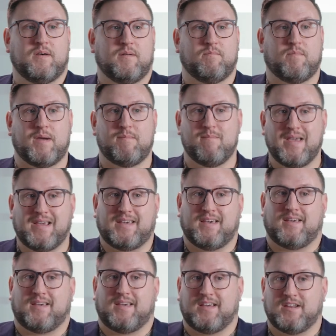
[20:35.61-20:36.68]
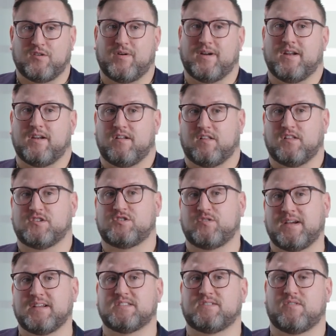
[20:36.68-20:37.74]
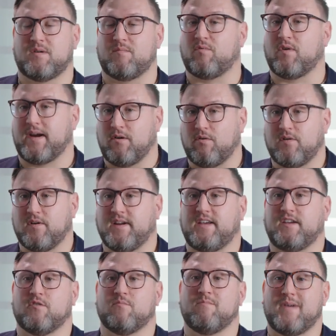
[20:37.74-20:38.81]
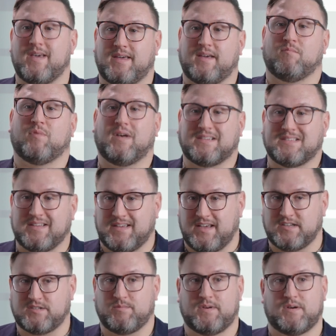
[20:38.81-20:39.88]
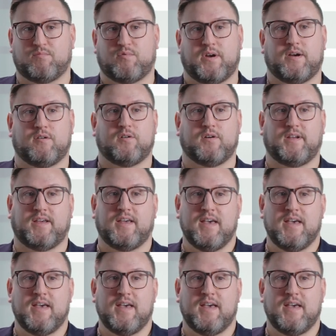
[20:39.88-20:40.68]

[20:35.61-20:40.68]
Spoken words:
By making integrated knowledge transfer a priority, you're making Plex engagement a priority.